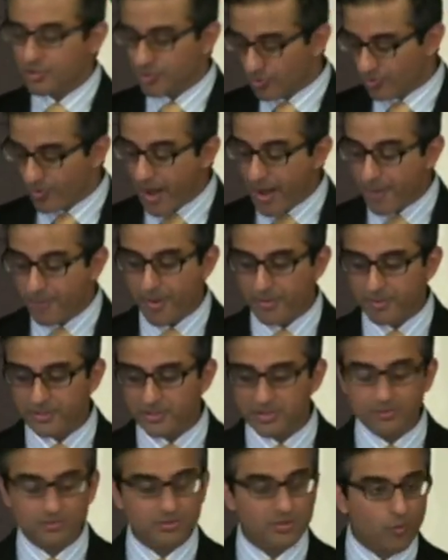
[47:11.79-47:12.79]
To wrap up in
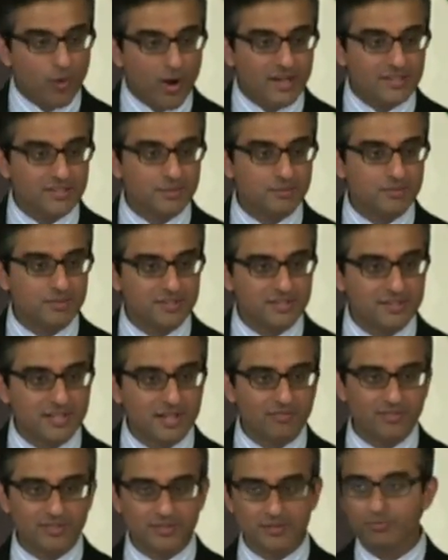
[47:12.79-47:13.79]
terms of why some of this
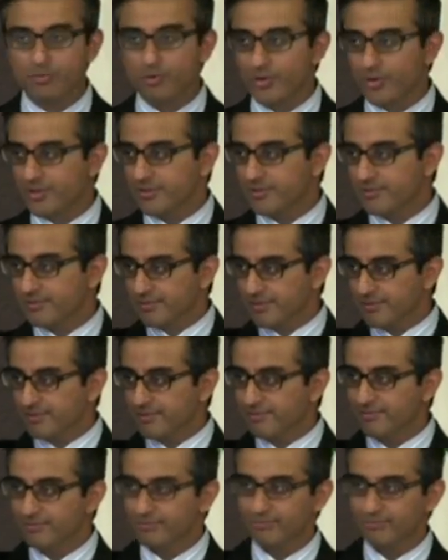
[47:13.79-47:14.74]
stuff is important